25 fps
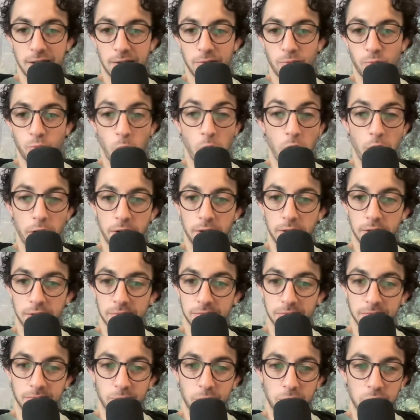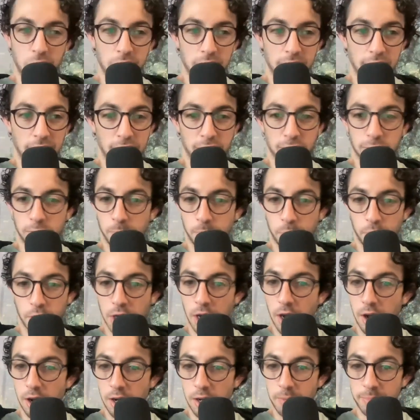one, which is like super
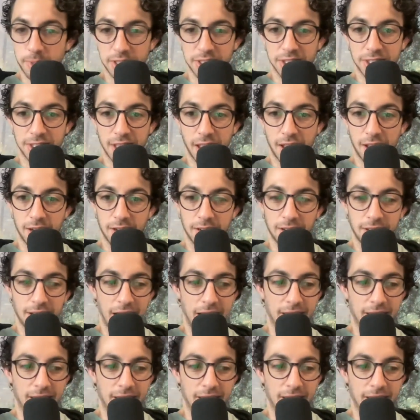calm and zen,